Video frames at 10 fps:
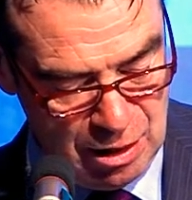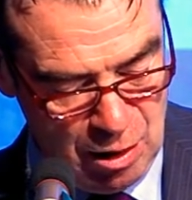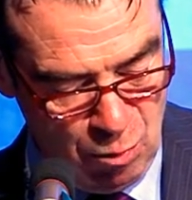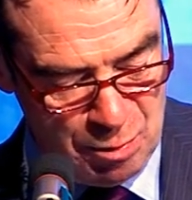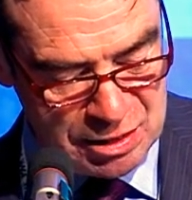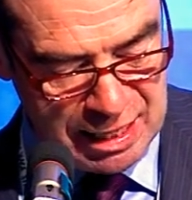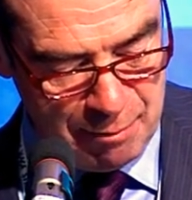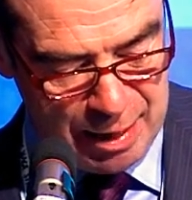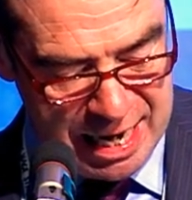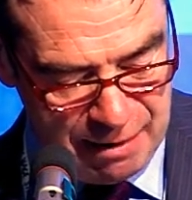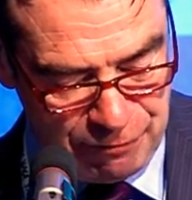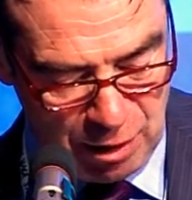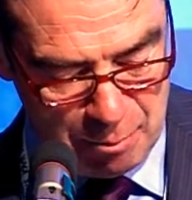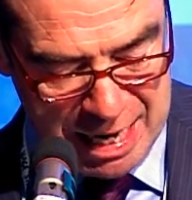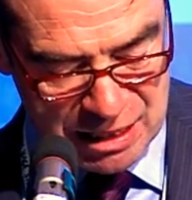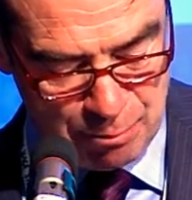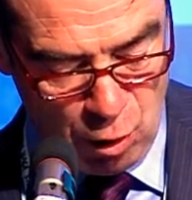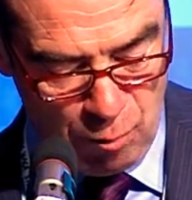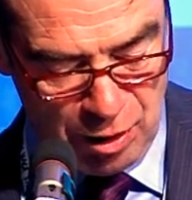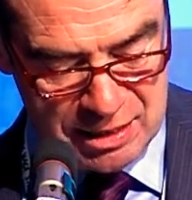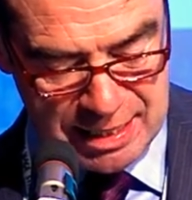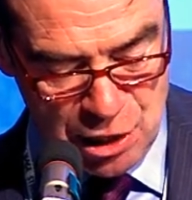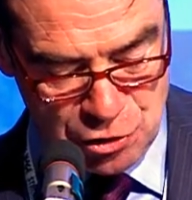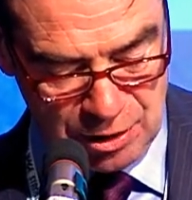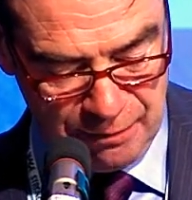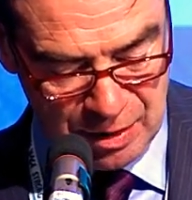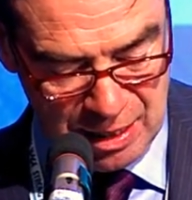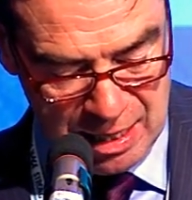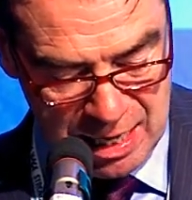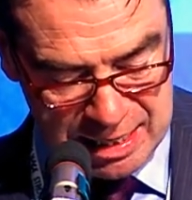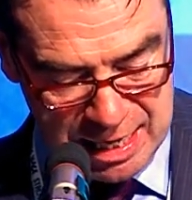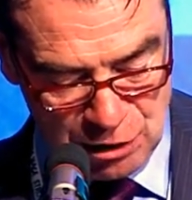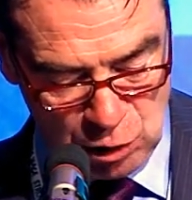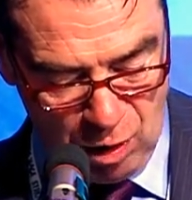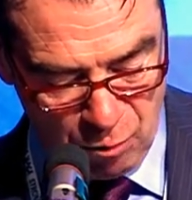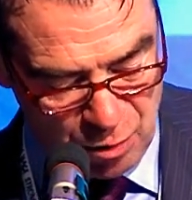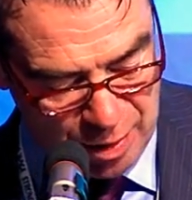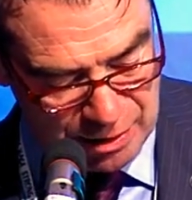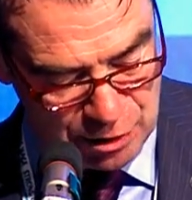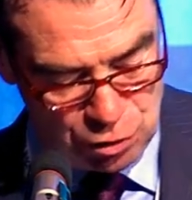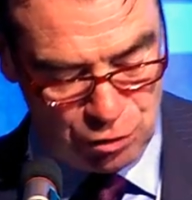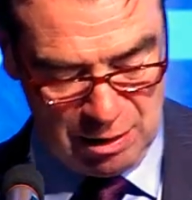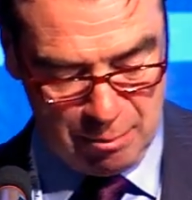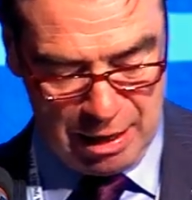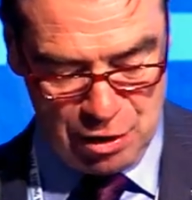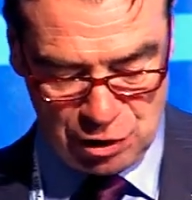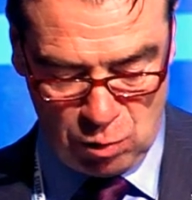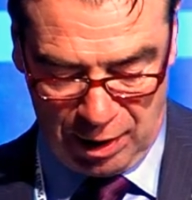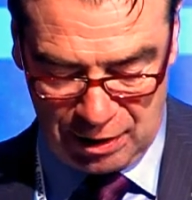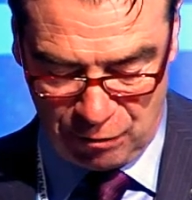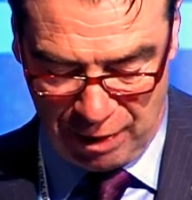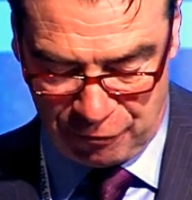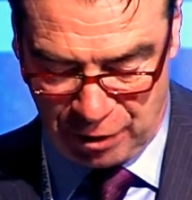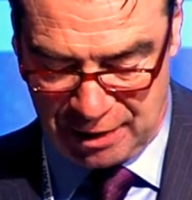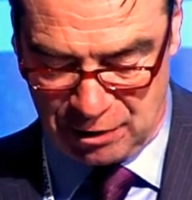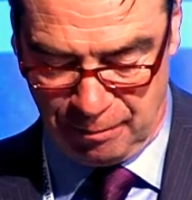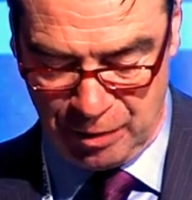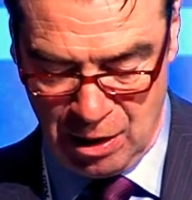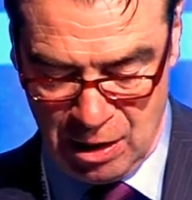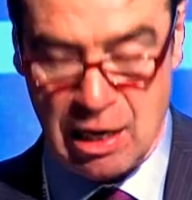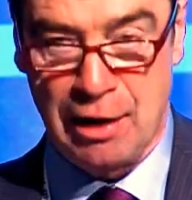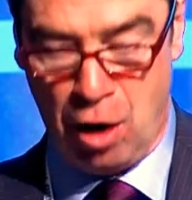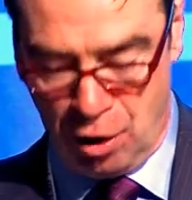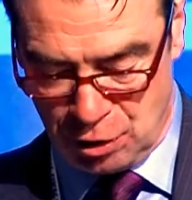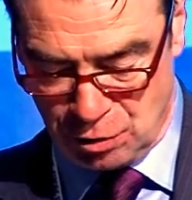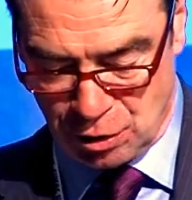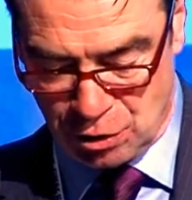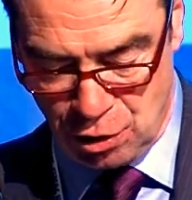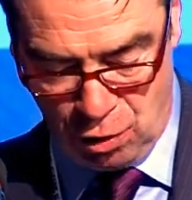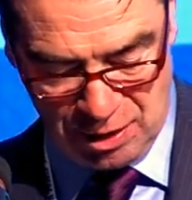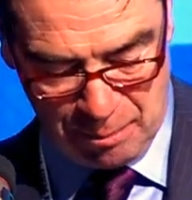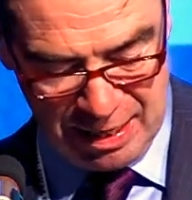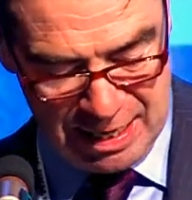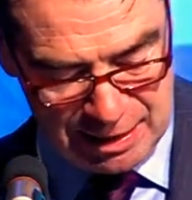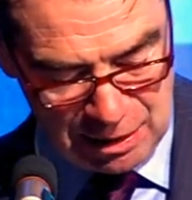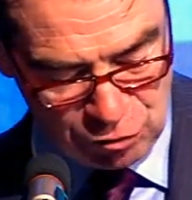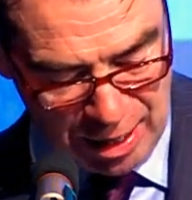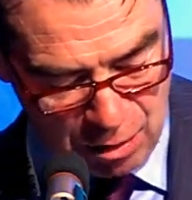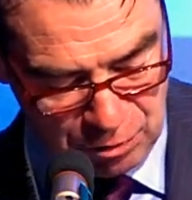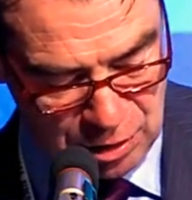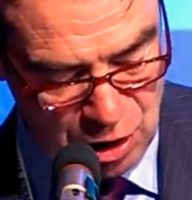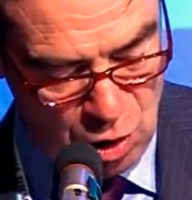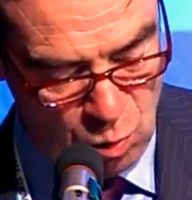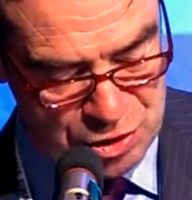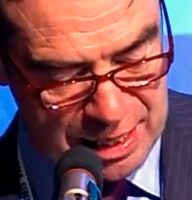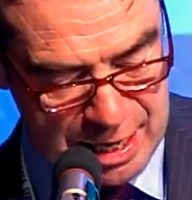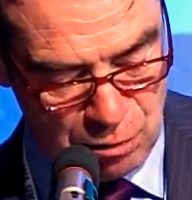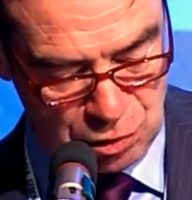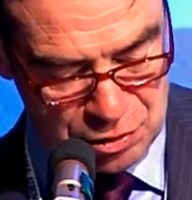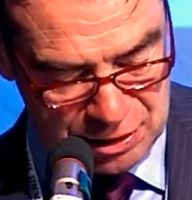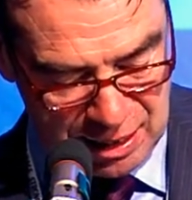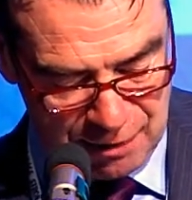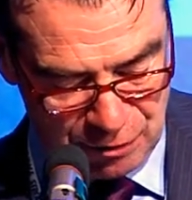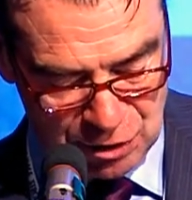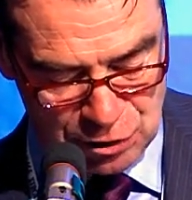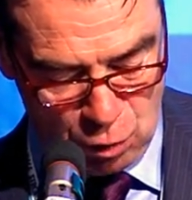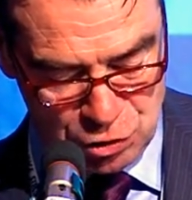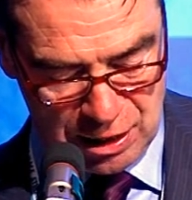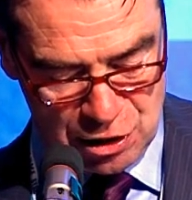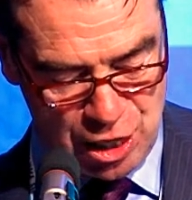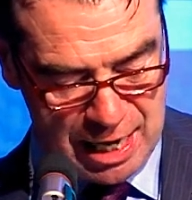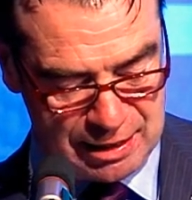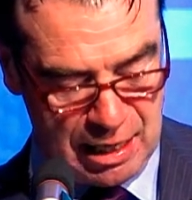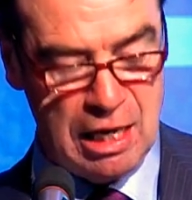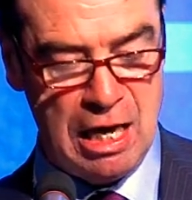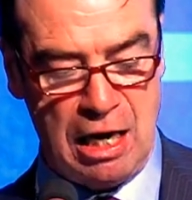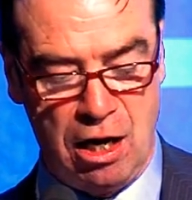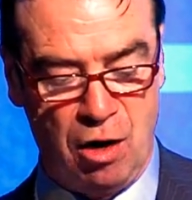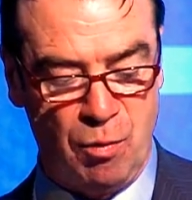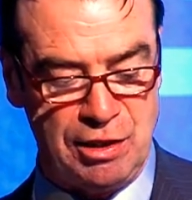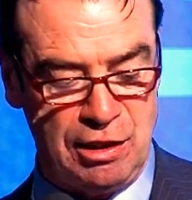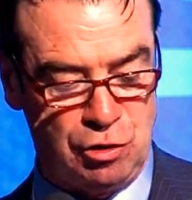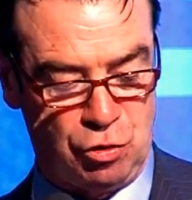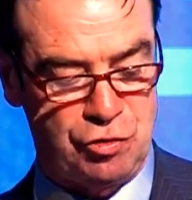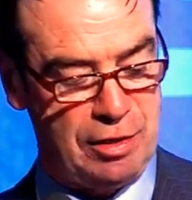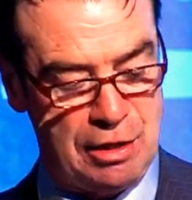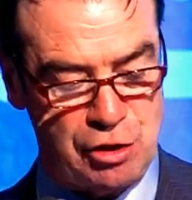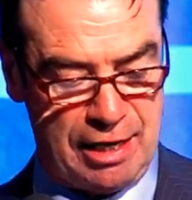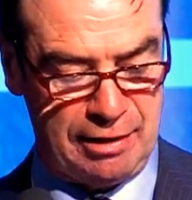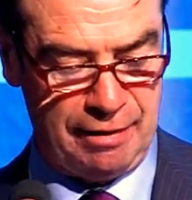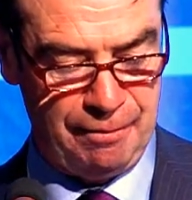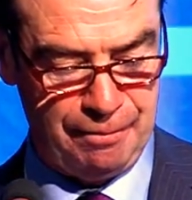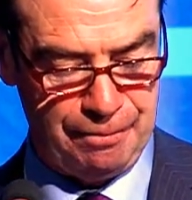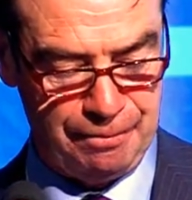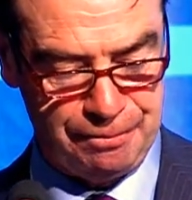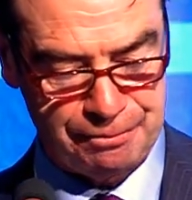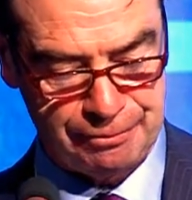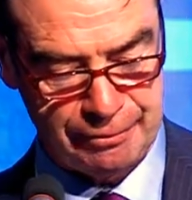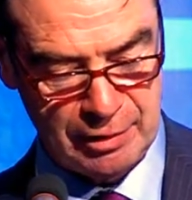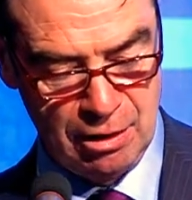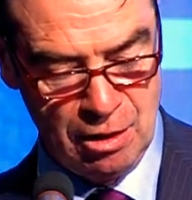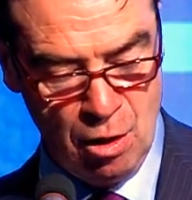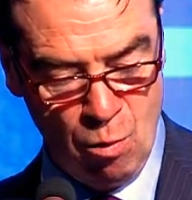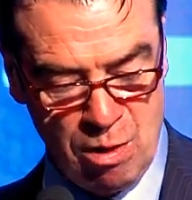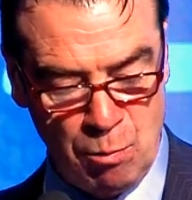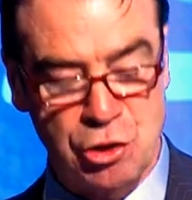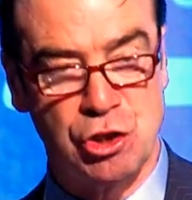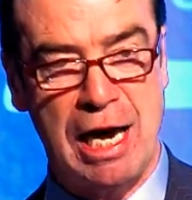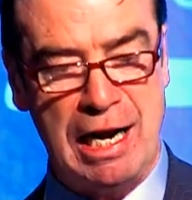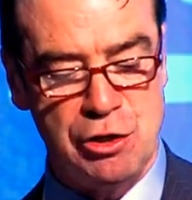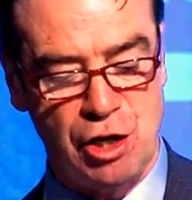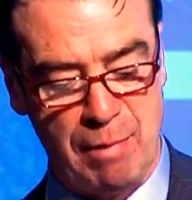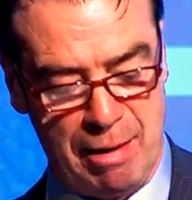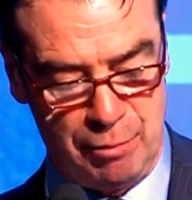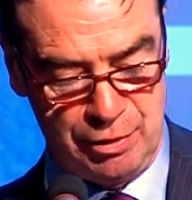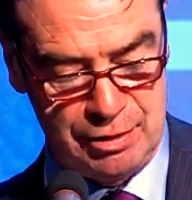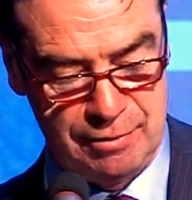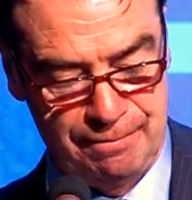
We must campaign for a mass mobilisation akin to what we witnessed during the marriage equality referendum in order to secure the political ground which allows us to deliver the social agenda along with the industrial agenda. We must challenge our members.